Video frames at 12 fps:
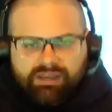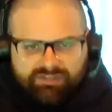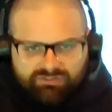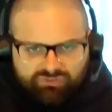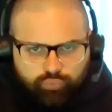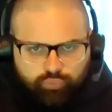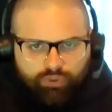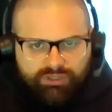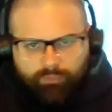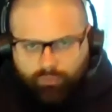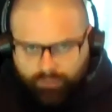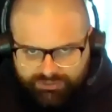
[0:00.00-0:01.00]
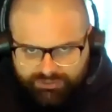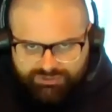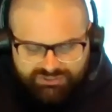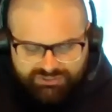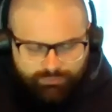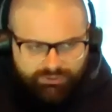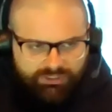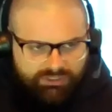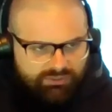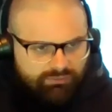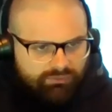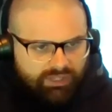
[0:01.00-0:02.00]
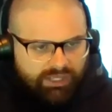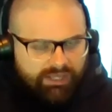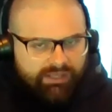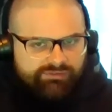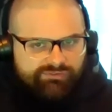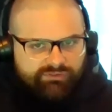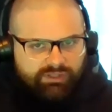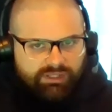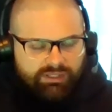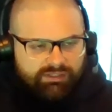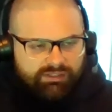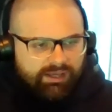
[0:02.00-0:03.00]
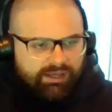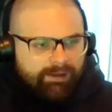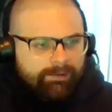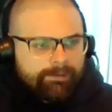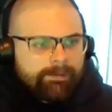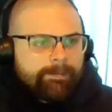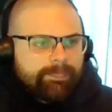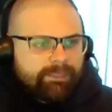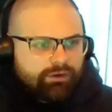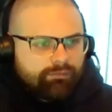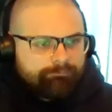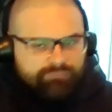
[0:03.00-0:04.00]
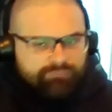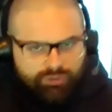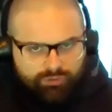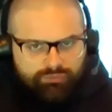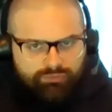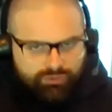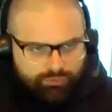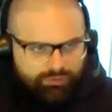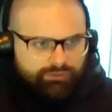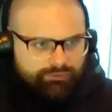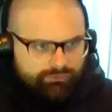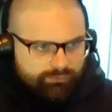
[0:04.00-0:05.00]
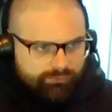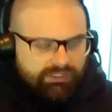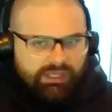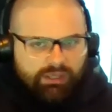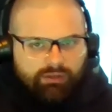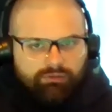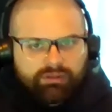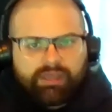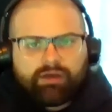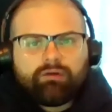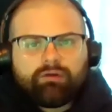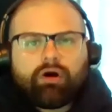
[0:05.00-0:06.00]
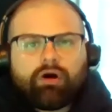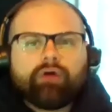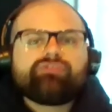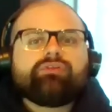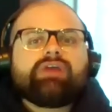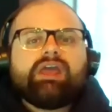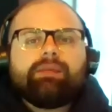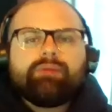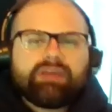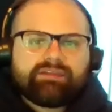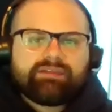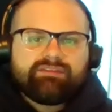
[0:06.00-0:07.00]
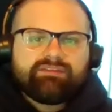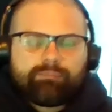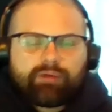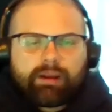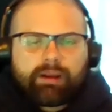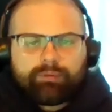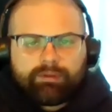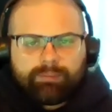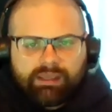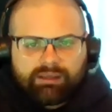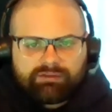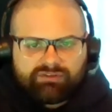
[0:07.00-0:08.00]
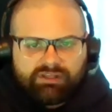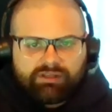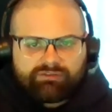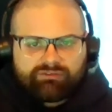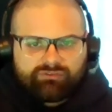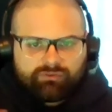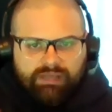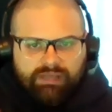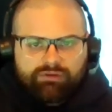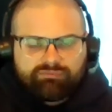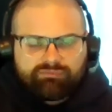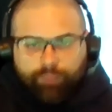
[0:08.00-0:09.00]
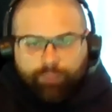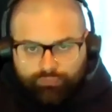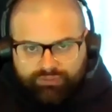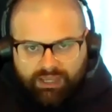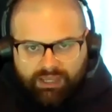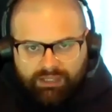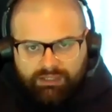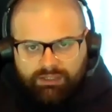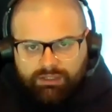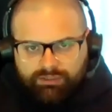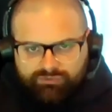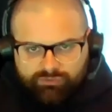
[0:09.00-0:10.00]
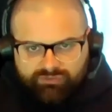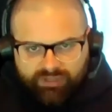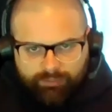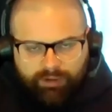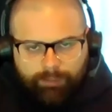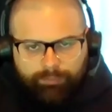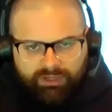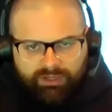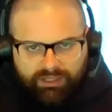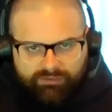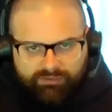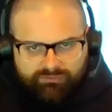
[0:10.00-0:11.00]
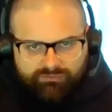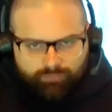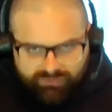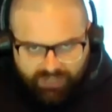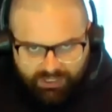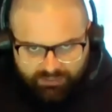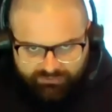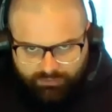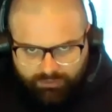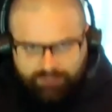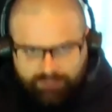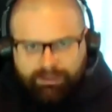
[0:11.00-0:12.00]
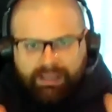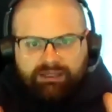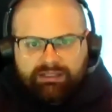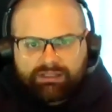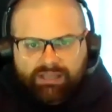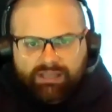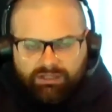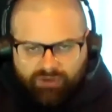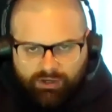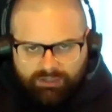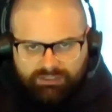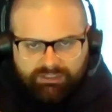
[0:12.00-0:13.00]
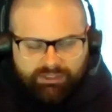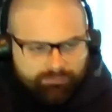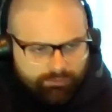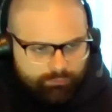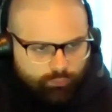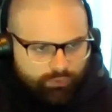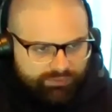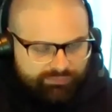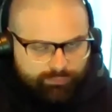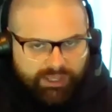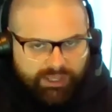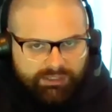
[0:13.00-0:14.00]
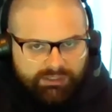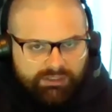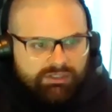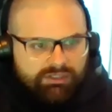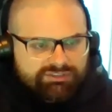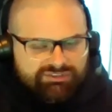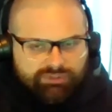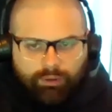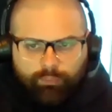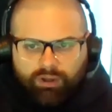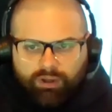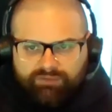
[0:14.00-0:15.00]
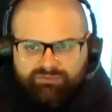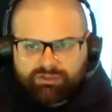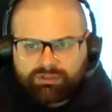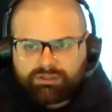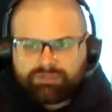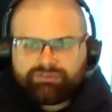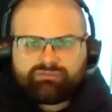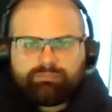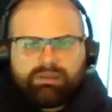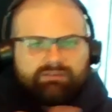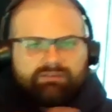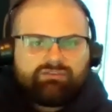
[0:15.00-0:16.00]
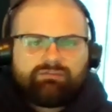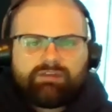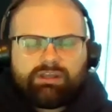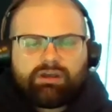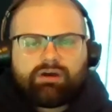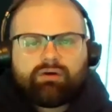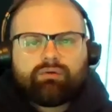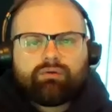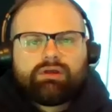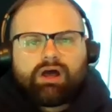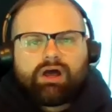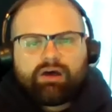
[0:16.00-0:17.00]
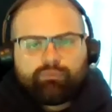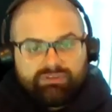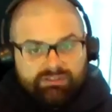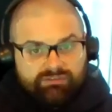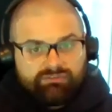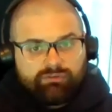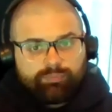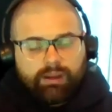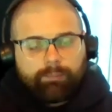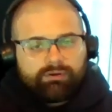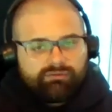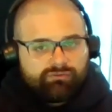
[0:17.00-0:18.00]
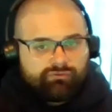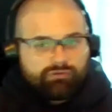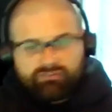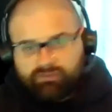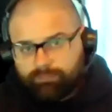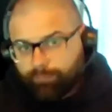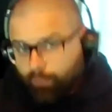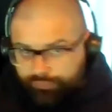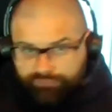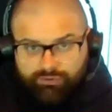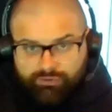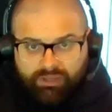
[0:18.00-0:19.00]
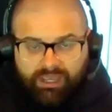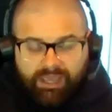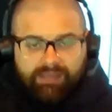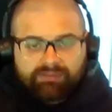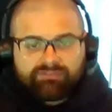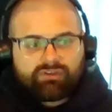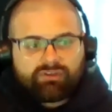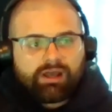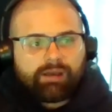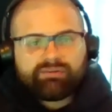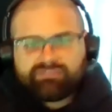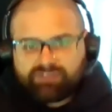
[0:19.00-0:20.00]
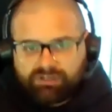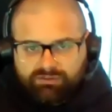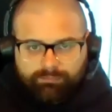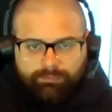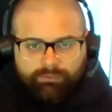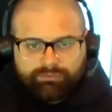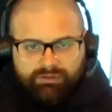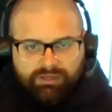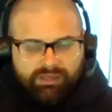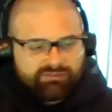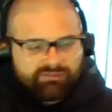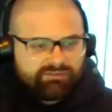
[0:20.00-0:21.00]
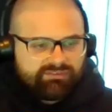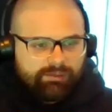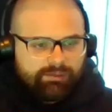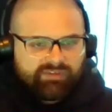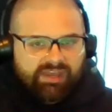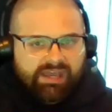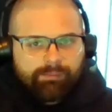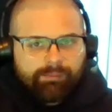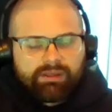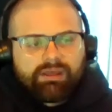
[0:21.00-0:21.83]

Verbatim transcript: That's twenty mortgages that we could utilize. And, uh, you know, you, you introduced me to Cale. Cale also came in, got the ten property package analysis. So now you've both got two ten property analysis. We kind of started combining it, kind of talking together in one thread. So I wanted to just make this video uh, with these two properties addressing both of you guys. Uh, I'm going to send it to both of you guys at the same time.